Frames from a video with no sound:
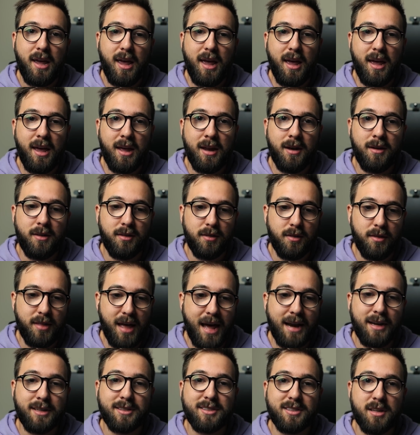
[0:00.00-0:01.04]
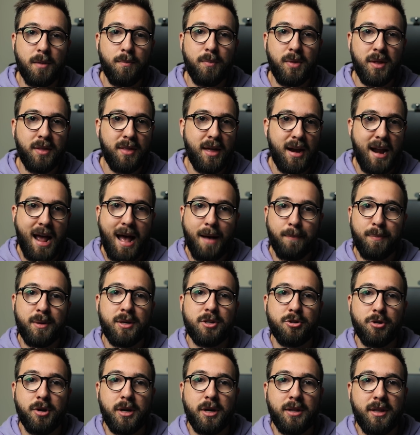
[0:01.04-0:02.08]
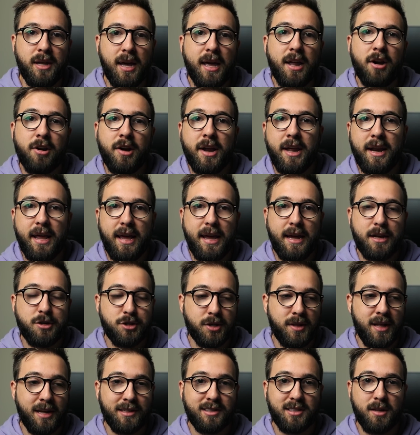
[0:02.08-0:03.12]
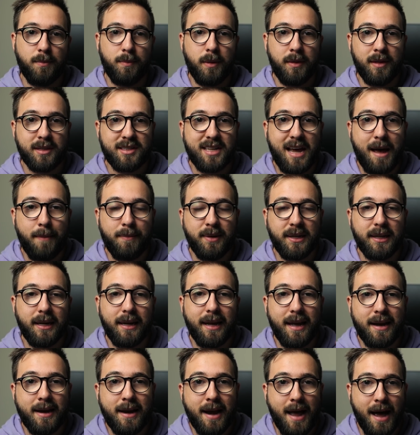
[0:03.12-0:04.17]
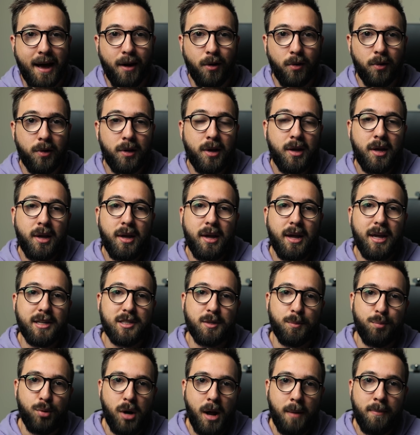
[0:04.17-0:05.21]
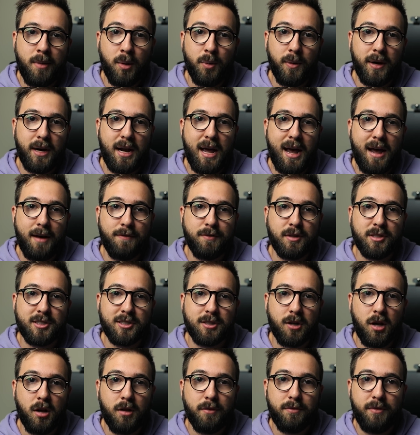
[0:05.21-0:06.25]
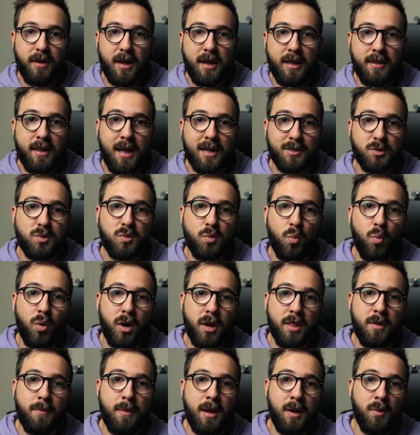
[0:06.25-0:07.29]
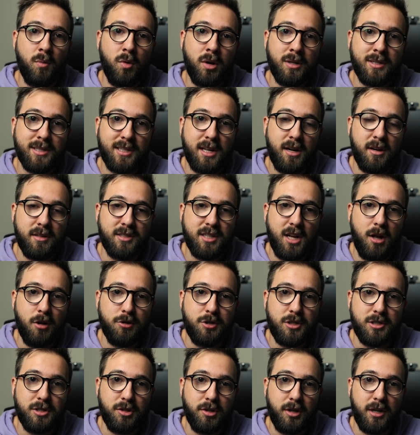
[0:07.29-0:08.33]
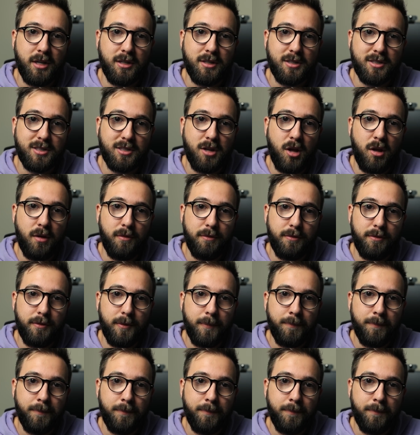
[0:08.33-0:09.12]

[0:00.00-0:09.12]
And that is something that happened during the internet age, and that's something that's happening again now. It's a problem that we're going to have to solve, and that's one of the main ones that Ontology is looking to solve.